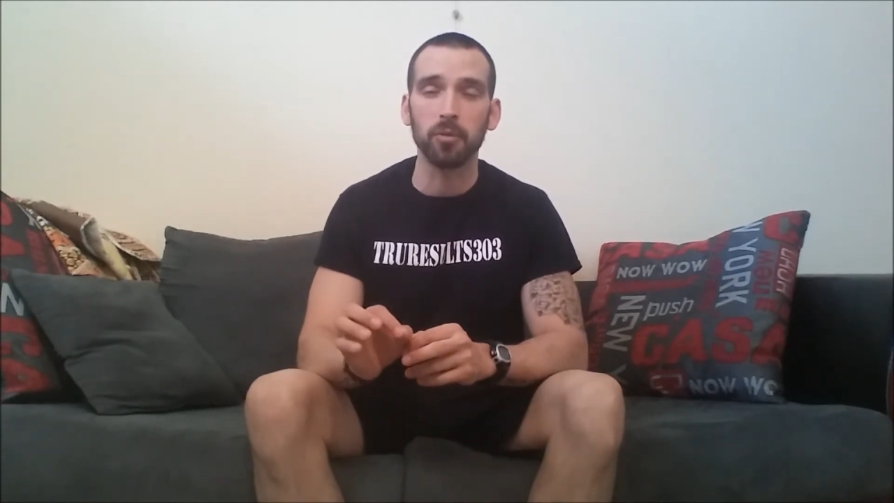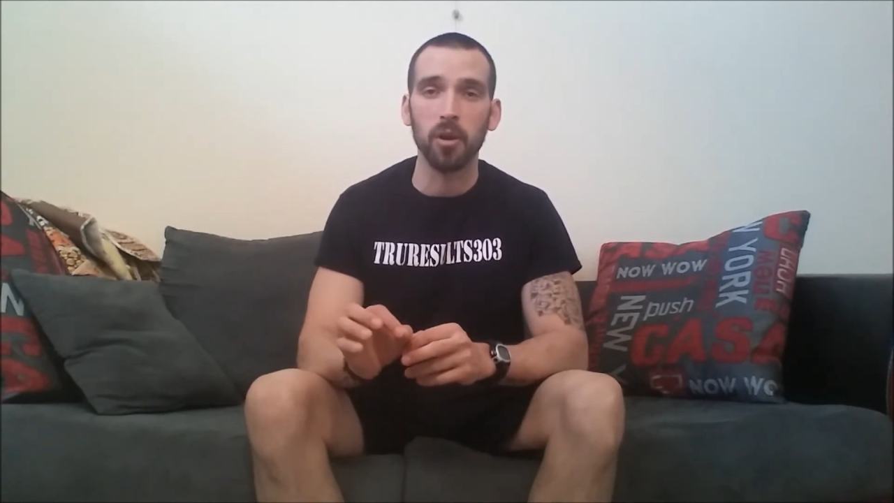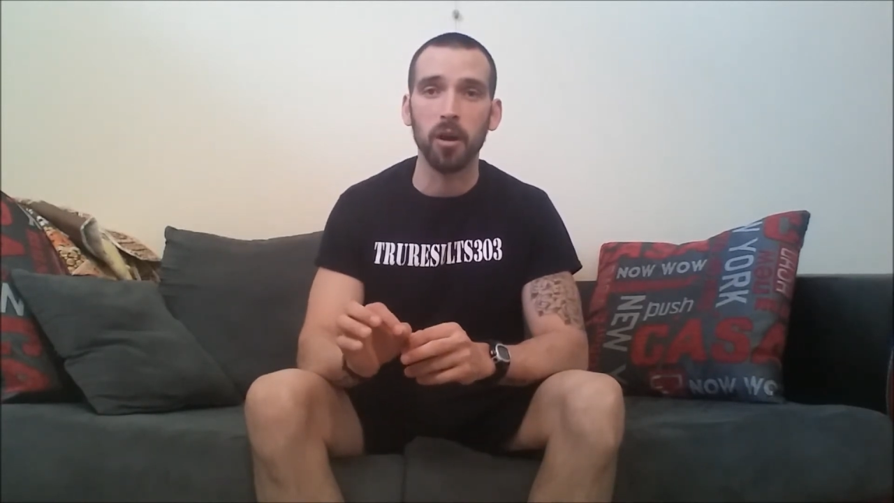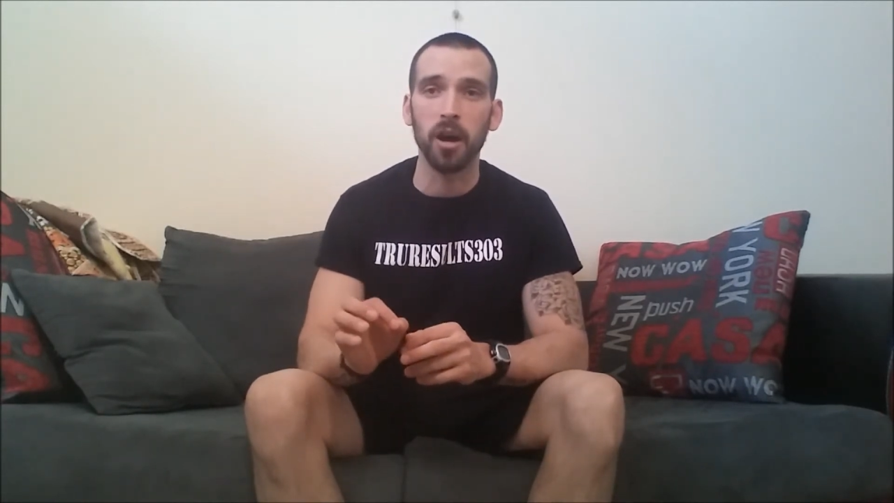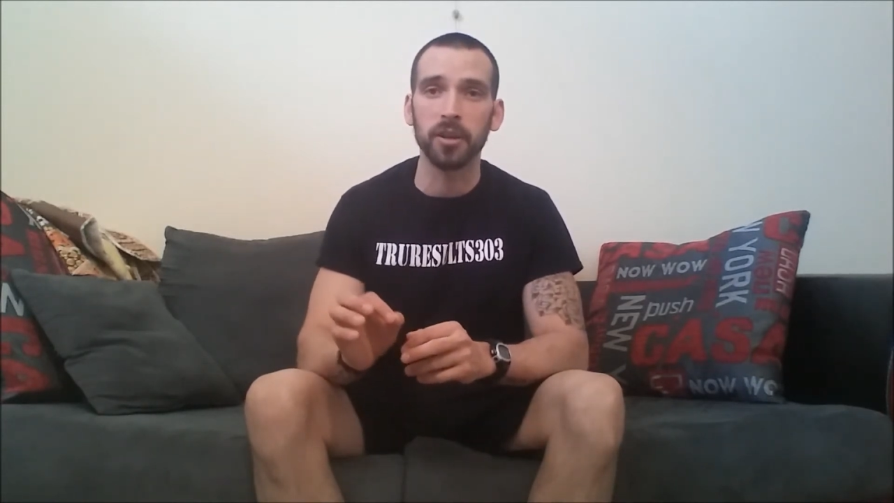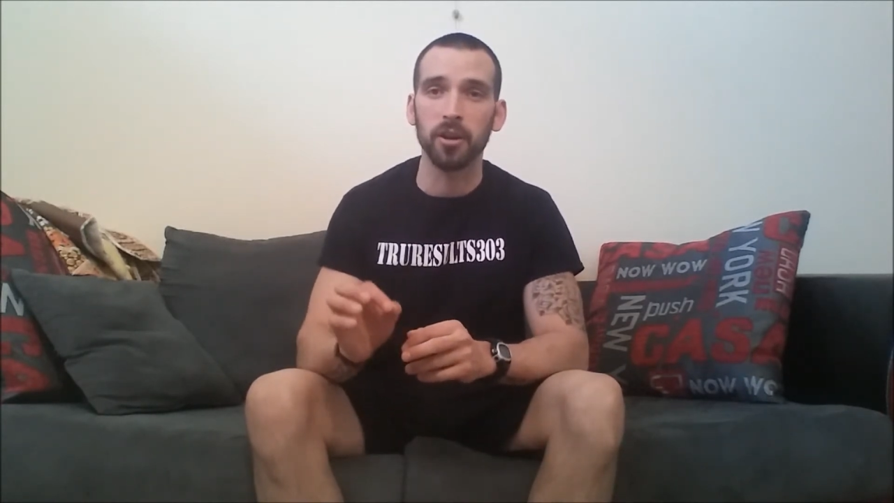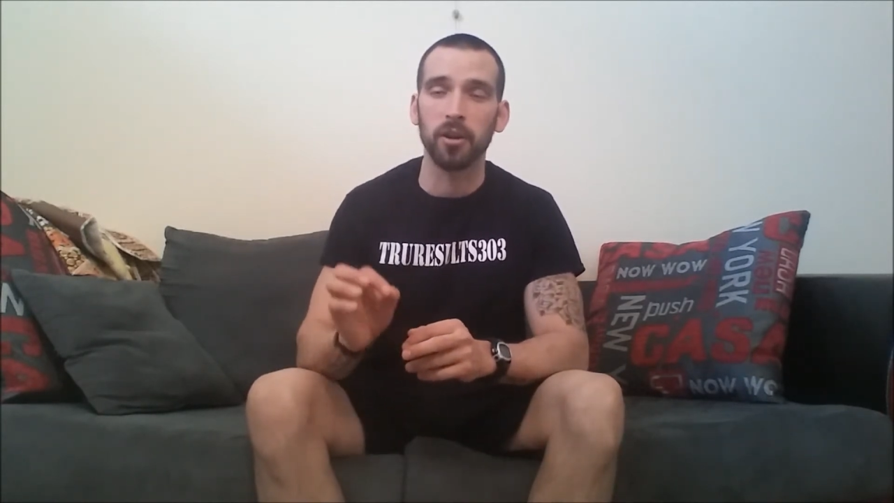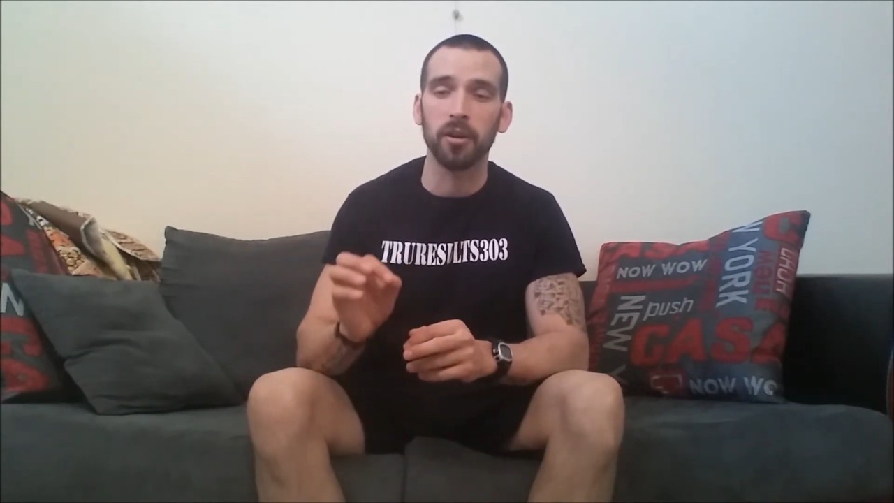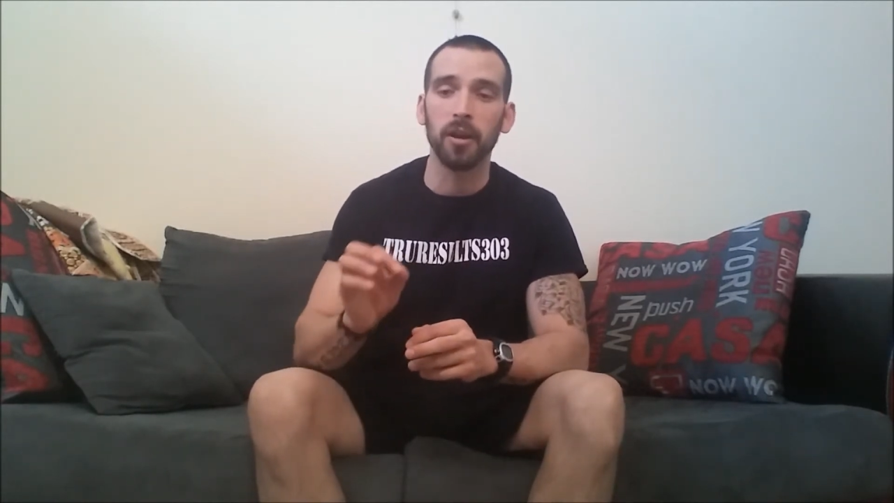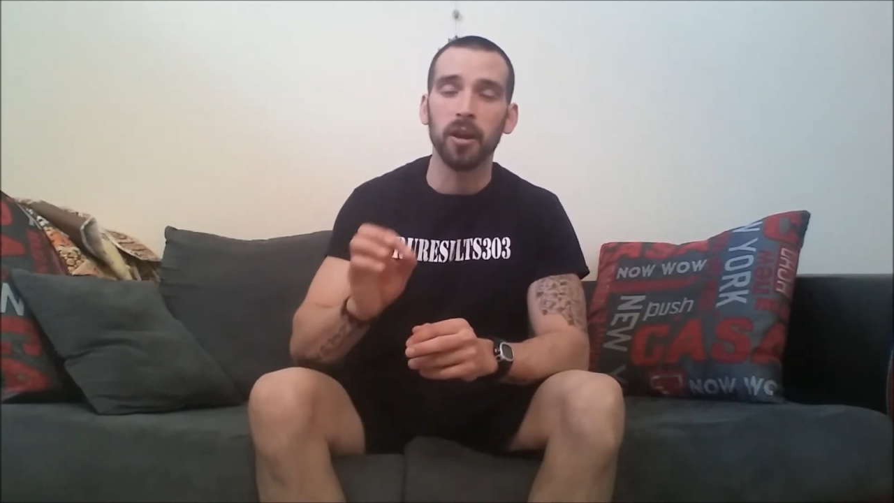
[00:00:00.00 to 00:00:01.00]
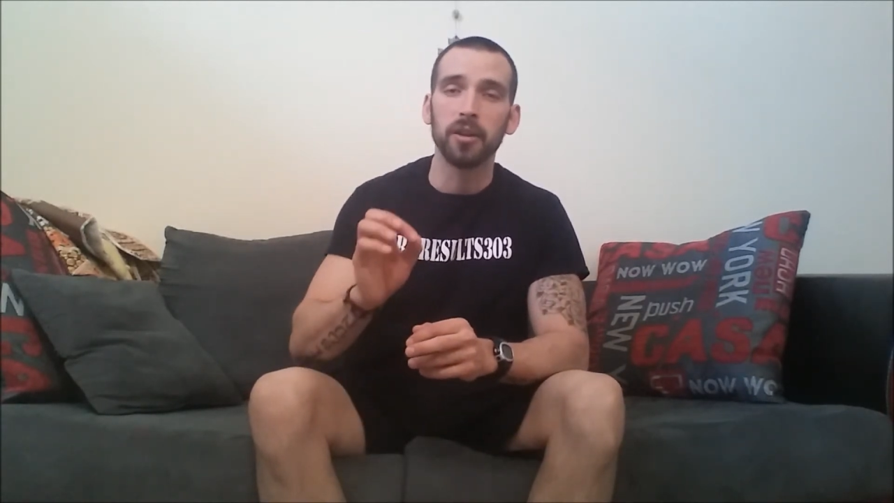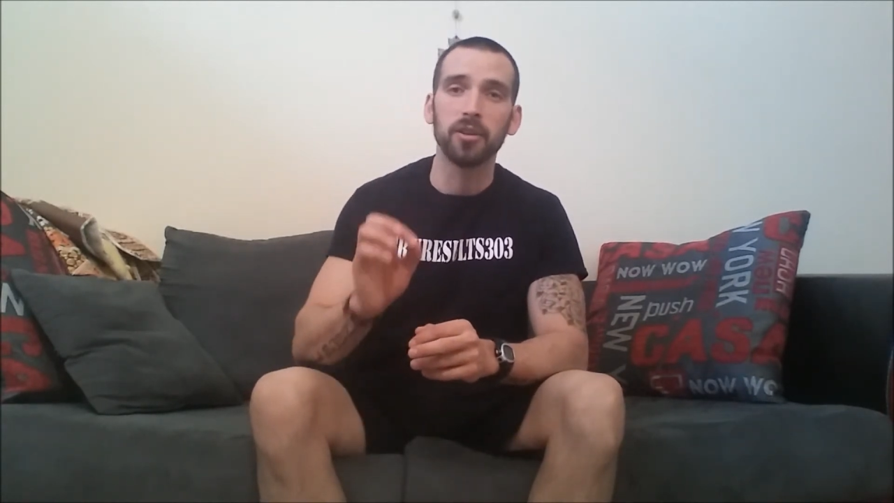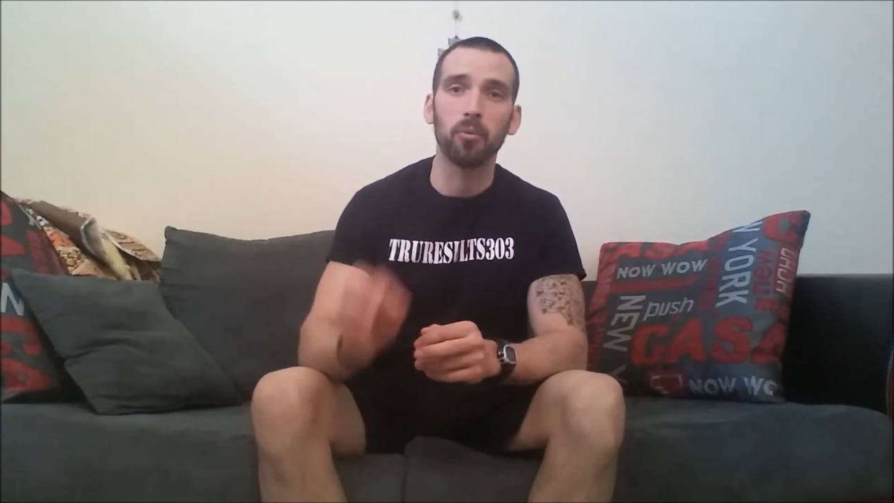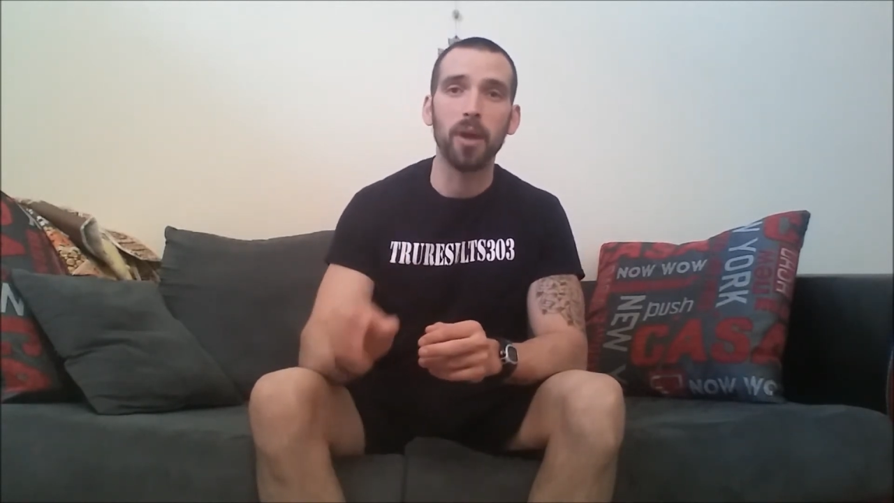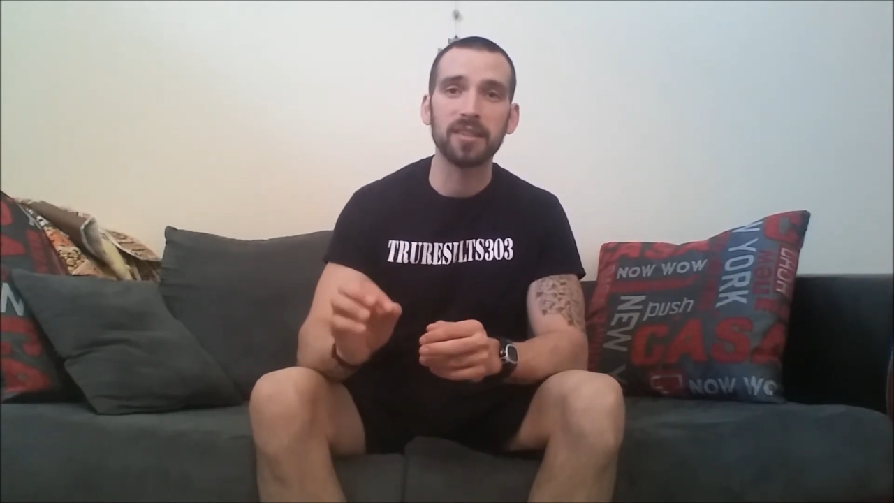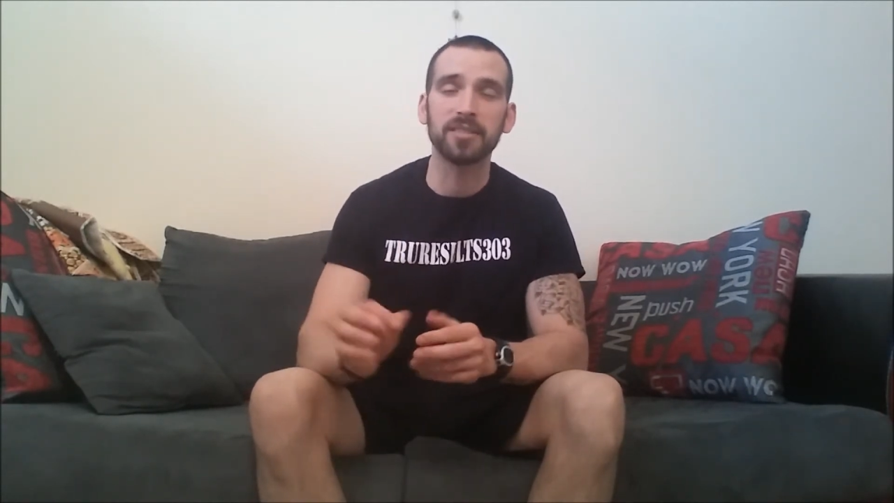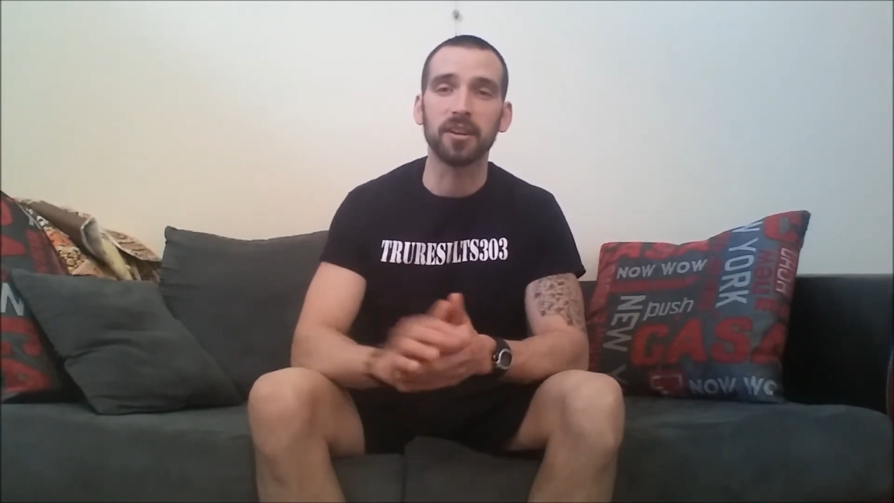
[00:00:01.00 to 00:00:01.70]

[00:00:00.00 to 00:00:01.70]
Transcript: your rest